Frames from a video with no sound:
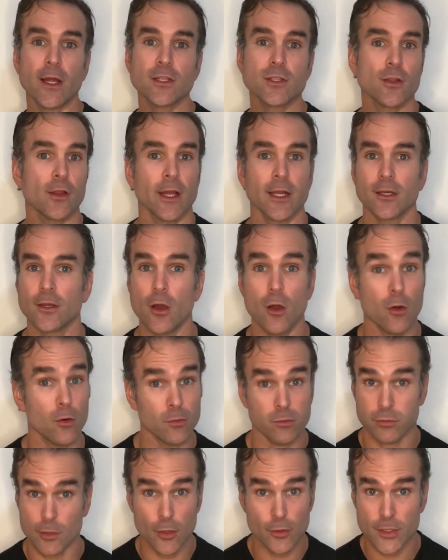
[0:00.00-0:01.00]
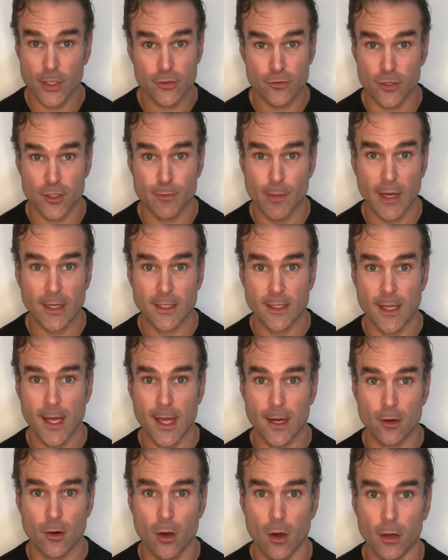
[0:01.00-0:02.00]
So like no disrespect to that
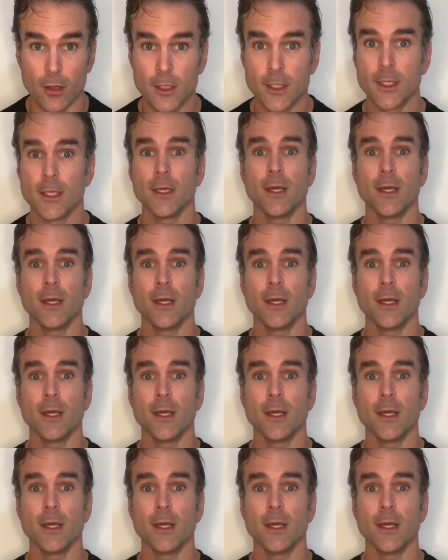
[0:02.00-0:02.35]
at all.